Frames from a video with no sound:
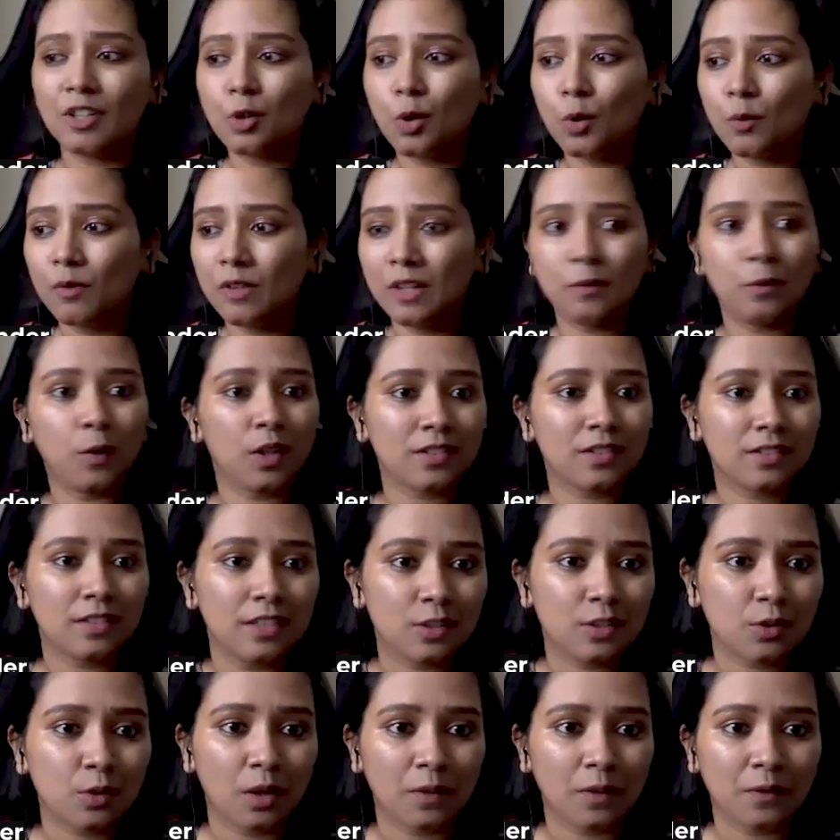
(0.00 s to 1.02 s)
who will watch
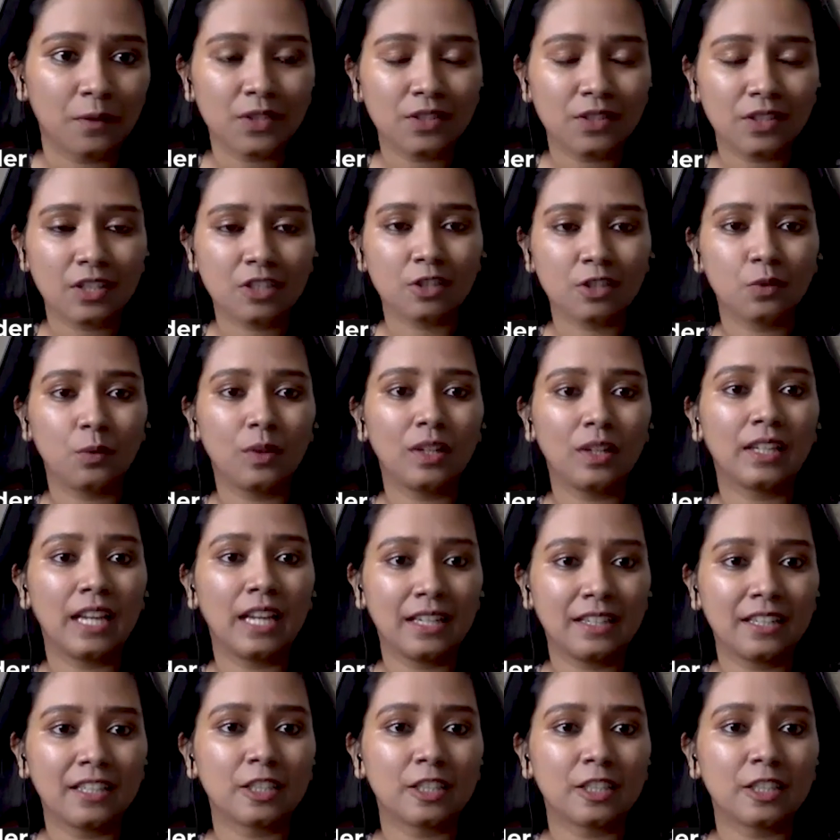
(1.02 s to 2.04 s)
this conversation will
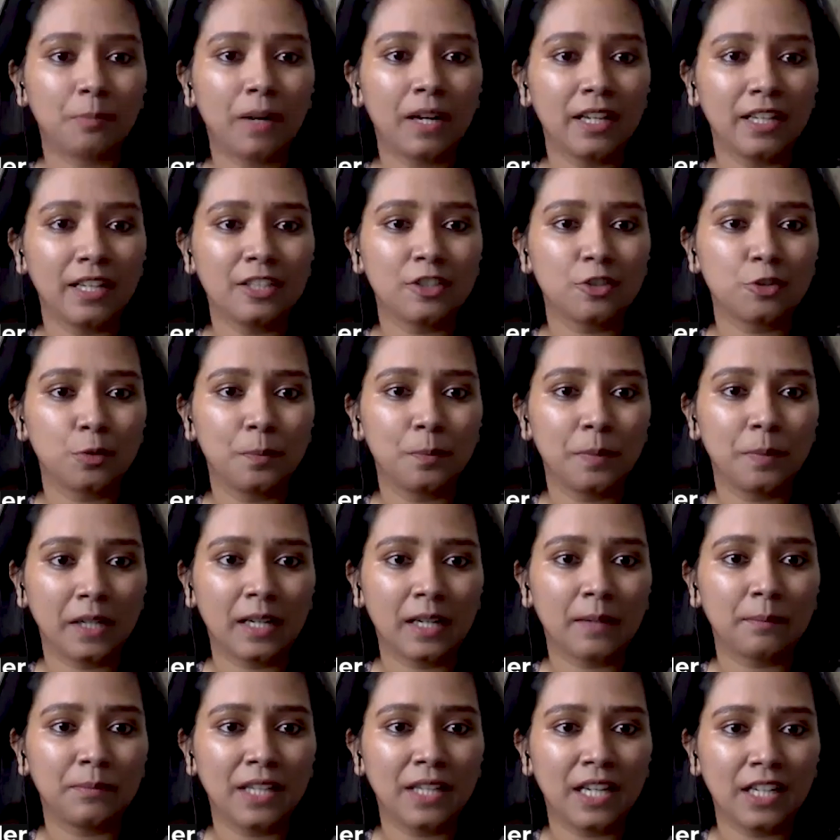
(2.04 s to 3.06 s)
get inspired to pick
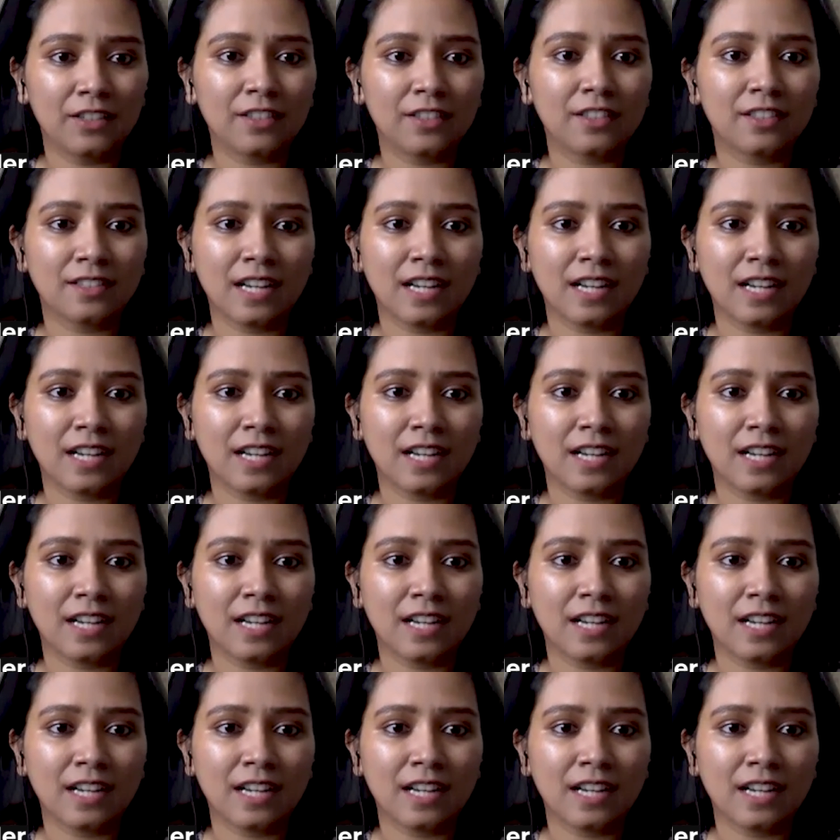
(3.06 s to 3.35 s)
up that